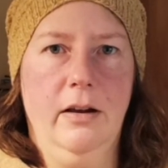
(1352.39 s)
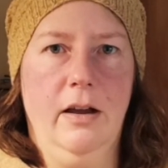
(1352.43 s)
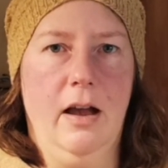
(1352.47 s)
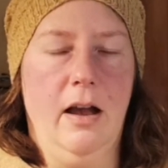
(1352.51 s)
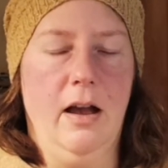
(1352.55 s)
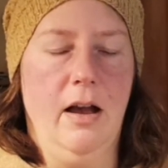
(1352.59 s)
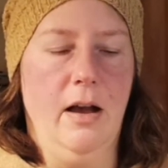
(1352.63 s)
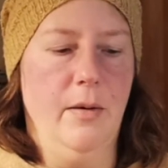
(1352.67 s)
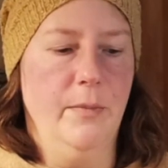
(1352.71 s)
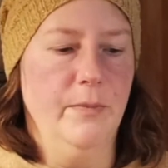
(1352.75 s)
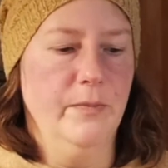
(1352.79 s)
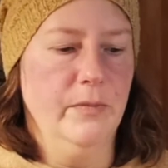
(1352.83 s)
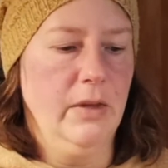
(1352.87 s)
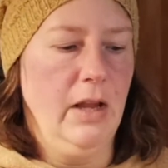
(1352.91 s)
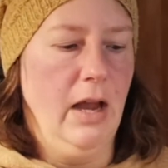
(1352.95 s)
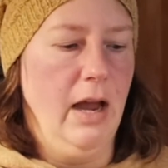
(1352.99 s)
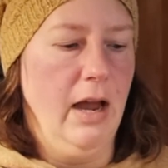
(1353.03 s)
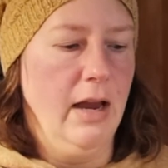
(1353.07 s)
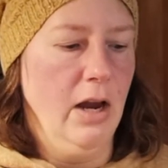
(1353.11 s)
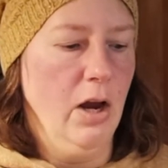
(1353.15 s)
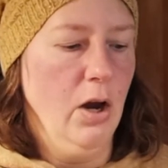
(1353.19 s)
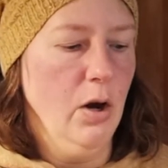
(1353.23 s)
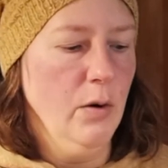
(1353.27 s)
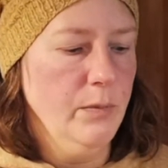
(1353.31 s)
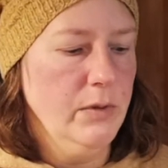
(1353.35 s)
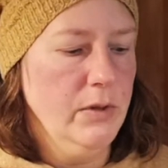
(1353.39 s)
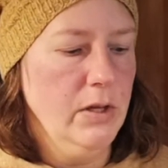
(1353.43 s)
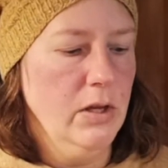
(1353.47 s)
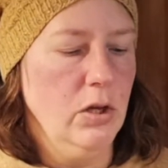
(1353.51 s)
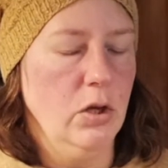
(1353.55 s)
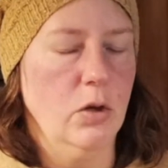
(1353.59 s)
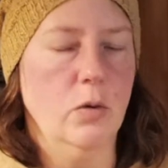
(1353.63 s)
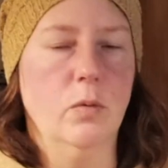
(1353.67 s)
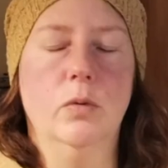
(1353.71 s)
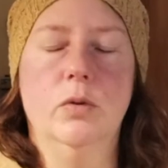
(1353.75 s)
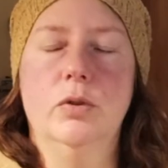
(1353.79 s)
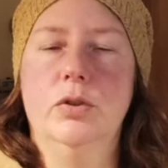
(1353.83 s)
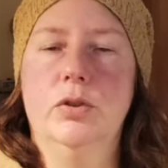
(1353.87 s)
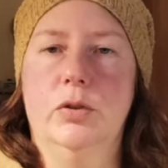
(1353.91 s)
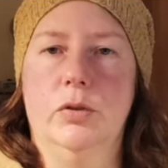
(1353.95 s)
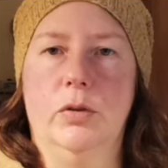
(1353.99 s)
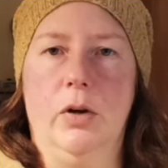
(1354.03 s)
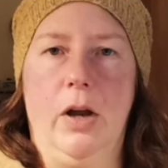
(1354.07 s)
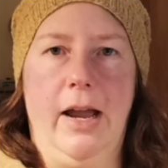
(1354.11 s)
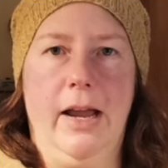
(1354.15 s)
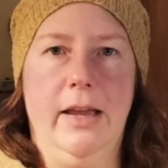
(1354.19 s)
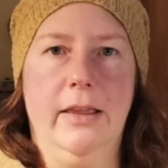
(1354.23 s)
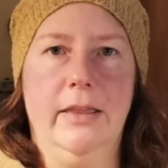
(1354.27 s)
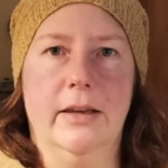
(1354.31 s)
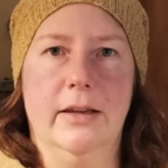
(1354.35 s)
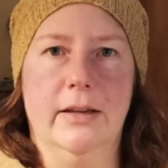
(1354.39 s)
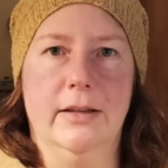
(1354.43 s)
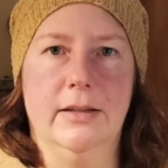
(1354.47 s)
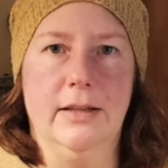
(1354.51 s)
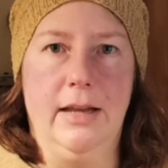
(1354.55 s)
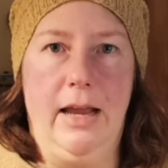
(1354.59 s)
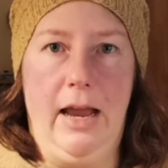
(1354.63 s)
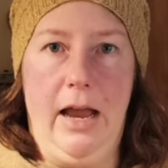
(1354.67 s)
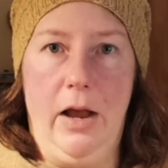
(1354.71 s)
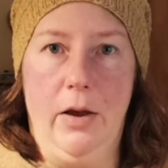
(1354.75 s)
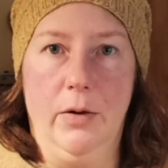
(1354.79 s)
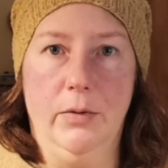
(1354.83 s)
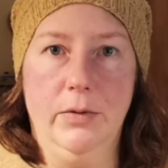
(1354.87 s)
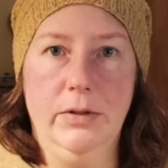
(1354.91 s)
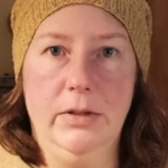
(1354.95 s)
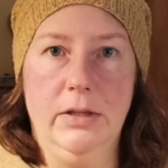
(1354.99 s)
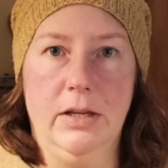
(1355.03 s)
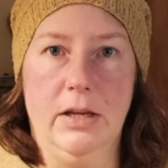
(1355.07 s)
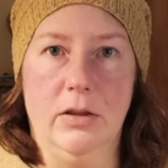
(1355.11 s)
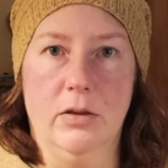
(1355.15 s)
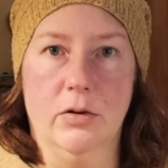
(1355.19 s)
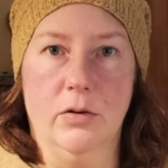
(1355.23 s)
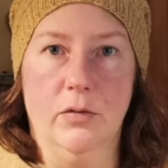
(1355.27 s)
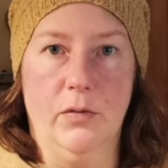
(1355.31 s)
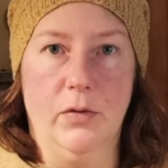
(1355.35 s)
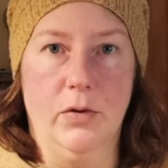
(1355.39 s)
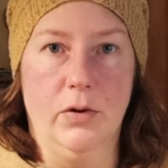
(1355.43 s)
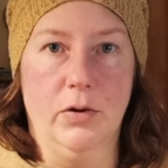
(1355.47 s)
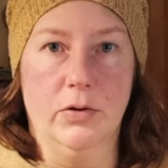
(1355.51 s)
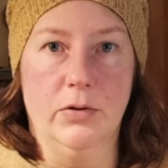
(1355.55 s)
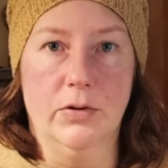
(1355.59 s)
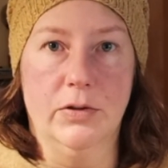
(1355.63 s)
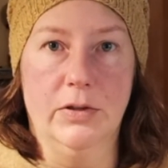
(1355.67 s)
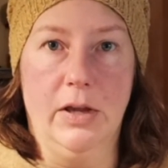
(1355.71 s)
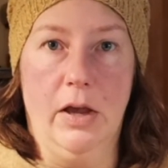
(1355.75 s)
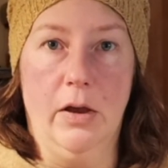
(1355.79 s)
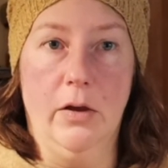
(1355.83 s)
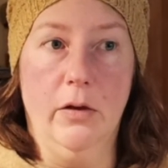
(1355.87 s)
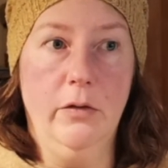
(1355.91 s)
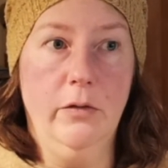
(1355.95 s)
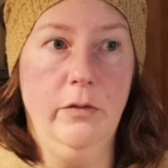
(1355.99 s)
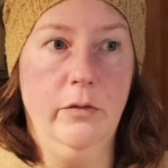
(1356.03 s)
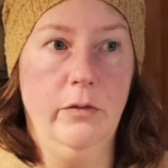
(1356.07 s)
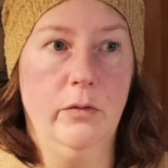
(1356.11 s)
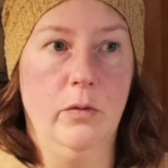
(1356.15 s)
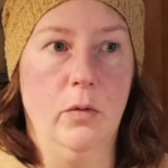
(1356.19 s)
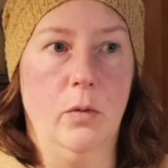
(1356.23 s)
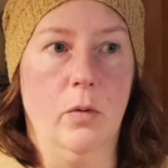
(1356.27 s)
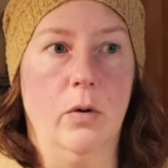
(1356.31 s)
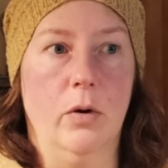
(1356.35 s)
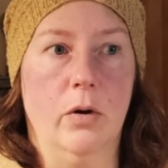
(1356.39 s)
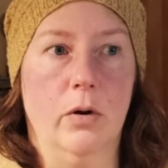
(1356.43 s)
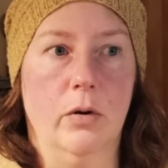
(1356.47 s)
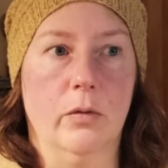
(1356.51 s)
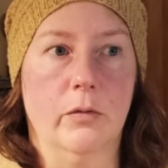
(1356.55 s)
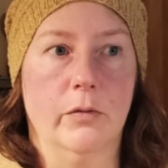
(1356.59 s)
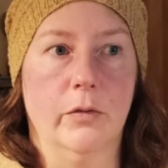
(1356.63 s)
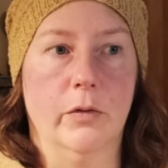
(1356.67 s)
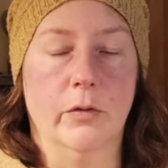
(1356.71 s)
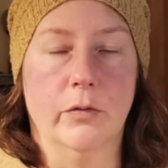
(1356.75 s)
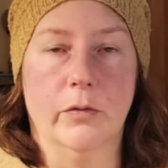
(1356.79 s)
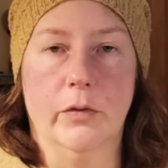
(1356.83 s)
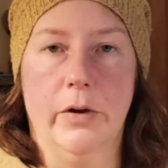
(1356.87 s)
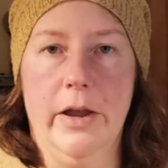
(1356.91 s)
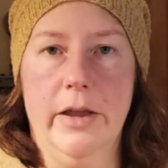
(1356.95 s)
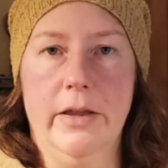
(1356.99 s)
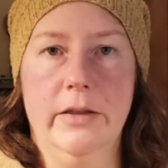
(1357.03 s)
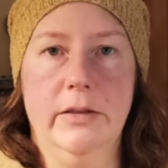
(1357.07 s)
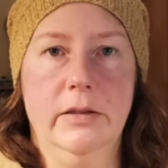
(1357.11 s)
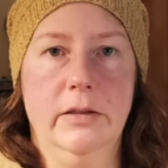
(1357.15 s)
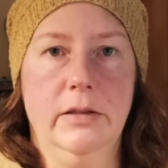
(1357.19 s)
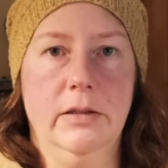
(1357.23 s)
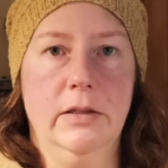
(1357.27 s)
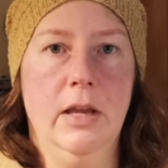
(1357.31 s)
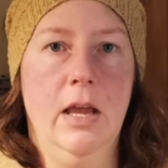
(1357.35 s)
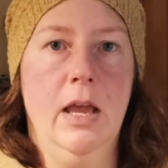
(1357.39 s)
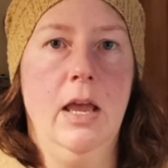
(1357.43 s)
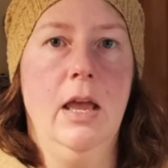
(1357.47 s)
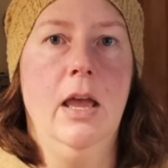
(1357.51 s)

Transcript: I hope that you will try this out either for yourself or for friends.